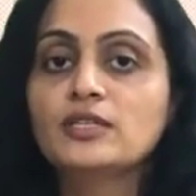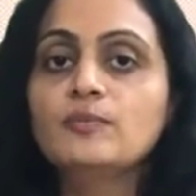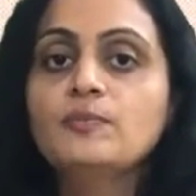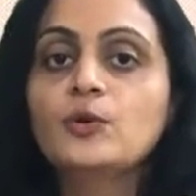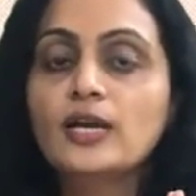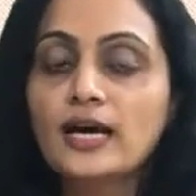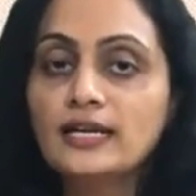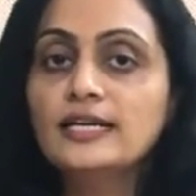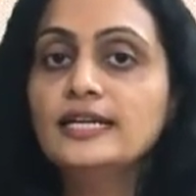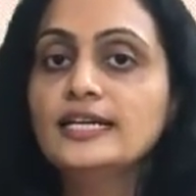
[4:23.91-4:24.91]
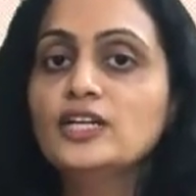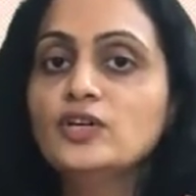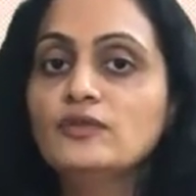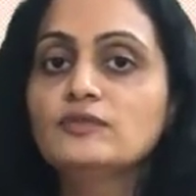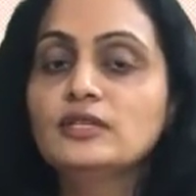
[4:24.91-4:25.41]
the polarity
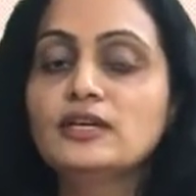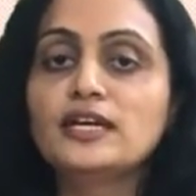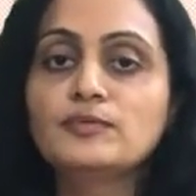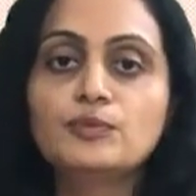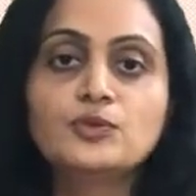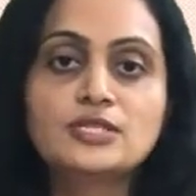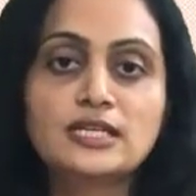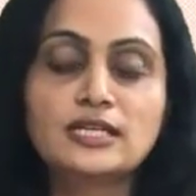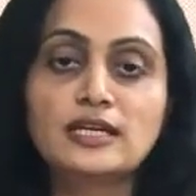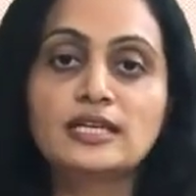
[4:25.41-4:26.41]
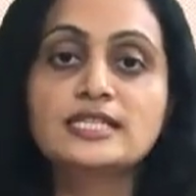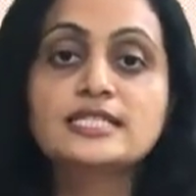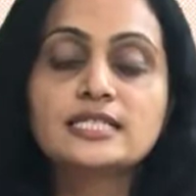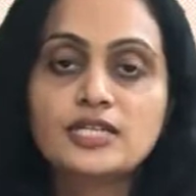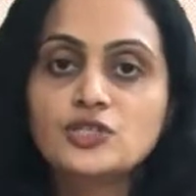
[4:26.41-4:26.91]
of the input signal is
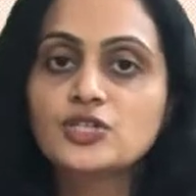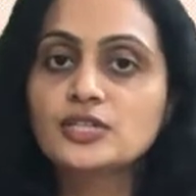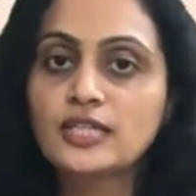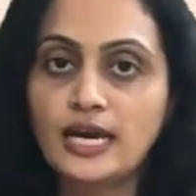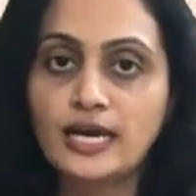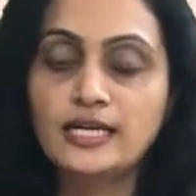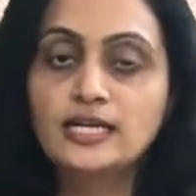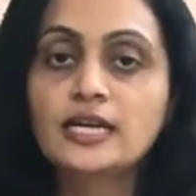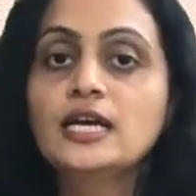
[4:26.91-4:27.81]
such that